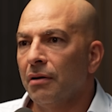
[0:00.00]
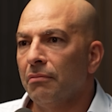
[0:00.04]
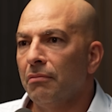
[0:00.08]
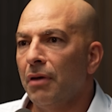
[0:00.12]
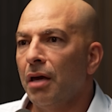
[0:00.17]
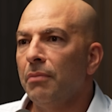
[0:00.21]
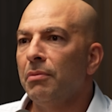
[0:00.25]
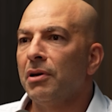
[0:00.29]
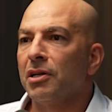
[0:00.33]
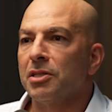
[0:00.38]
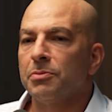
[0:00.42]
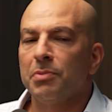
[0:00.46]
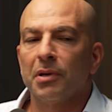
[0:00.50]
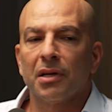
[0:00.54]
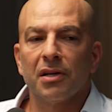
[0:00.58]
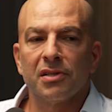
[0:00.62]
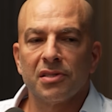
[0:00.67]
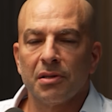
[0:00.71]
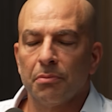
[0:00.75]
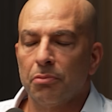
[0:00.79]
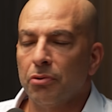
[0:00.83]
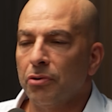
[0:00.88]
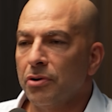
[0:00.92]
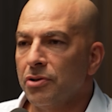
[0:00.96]
Maybe it's
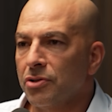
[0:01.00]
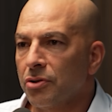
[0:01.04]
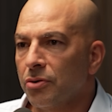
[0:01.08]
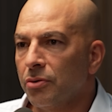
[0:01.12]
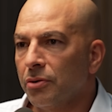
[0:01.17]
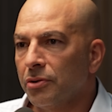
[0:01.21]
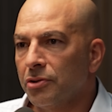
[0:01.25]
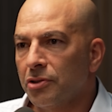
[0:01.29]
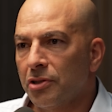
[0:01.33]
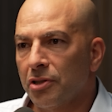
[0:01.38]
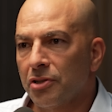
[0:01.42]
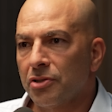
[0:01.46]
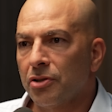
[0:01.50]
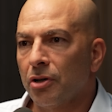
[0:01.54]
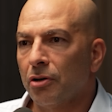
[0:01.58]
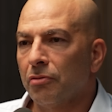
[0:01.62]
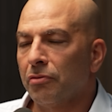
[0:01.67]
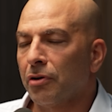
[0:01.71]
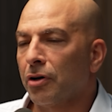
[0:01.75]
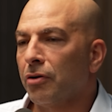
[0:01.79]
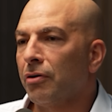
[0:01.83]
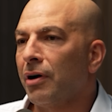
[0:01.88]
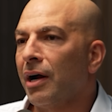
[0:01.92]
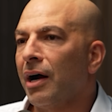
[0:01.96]
because the preschool's just
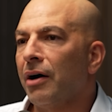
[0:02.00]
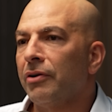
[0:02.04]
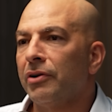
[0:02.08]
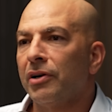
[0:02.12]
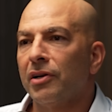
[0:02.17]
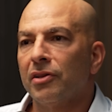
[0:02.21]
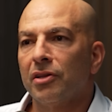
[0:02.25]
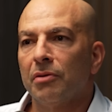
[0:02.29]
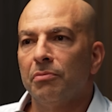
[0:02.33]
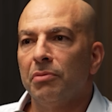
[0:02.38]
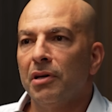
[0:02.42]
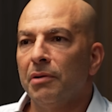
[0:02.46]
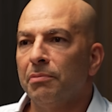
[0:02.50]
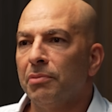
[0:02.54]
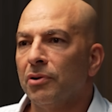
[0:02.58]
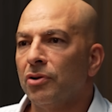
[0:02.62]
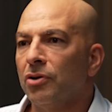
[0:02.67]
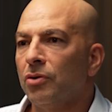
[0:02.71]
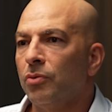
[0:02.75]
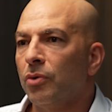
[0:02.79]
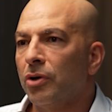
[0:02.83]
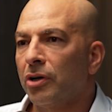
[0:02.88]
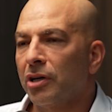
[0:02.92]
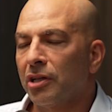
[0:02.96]
overcrowded and the
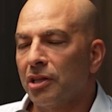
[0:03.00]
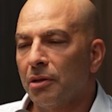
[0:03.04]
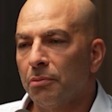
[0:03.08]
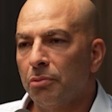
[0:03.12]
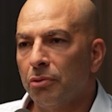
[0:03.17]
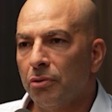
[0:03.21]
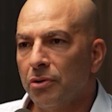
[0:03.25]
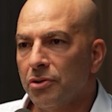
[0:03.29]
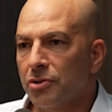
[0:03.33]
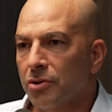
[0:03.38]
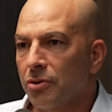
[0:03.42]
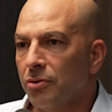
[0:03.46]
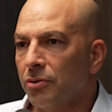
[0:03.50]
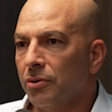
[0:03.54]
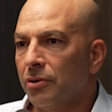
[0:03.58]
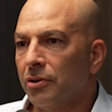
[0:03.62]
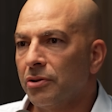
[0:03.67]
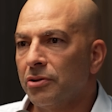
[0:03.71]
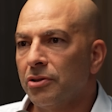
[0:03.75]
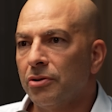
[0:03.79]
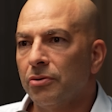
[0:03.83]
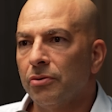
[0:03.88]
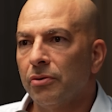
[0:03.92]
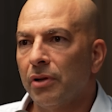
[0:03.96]
people who work at the preschool
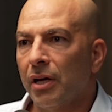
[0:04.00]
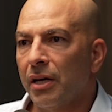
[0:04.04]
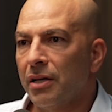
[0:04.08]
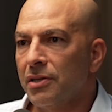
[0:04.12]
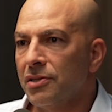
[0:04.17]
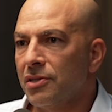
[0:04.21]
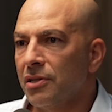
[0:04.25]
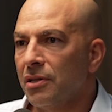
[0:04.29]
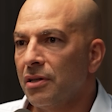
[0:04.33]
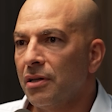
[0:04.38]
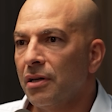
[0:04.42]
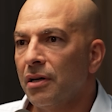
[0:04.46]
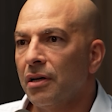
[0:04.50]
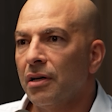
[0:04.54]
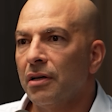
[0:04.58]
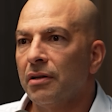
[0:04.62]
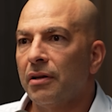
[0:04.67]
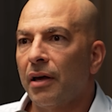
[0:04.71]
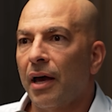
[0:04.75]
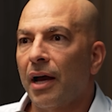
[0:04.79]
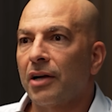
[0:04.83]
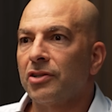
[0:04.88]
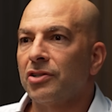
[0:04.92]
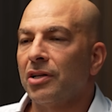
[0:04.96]
are too lazy
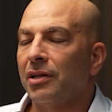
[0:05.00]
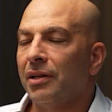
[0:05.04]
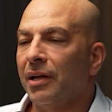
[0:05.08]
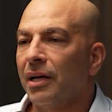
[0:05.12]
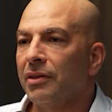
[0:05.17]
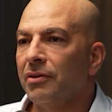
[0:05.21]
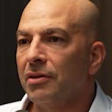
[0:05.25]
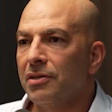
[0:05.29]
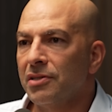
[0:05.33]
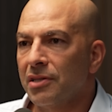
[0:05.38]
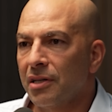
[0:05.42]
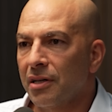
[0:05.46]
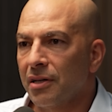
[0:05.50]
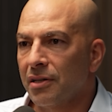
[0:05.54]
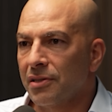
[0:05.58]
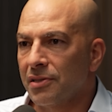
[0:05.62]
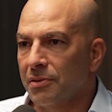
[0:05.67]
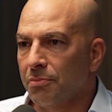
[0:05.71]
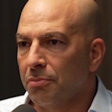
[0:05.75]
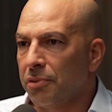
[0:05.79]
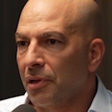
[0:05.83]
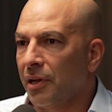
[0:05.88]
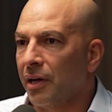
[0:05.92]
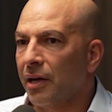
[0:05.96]
to actually let these
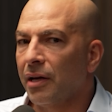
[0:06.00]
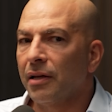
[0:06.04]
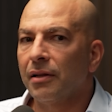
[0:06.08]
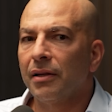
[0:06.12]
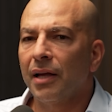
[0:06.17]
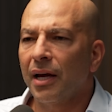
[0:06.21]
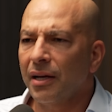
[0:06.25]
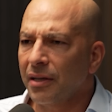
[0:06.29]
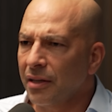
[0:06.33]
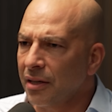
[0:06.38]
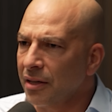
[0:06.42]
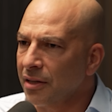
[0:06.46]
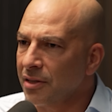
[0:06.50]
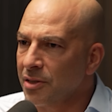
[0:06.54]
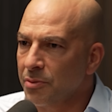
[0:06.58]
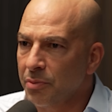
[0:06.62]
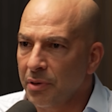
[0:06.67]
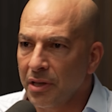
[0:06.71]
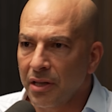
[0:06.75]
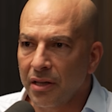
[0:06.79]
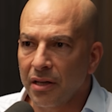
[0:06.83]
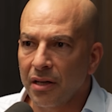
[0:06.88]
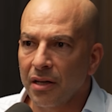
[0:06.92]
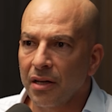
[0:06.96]
kids play. Let kids
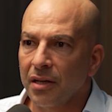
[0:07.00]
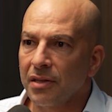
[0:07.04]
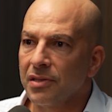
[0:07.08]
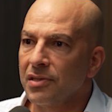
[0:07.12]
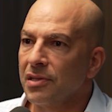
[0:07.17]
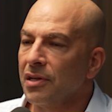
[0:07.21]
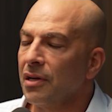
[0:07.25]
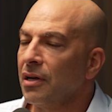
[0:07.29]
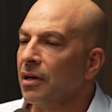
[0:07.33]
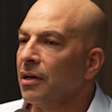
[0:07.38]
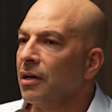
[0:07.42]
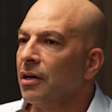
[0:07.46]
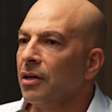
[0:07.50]
be kids.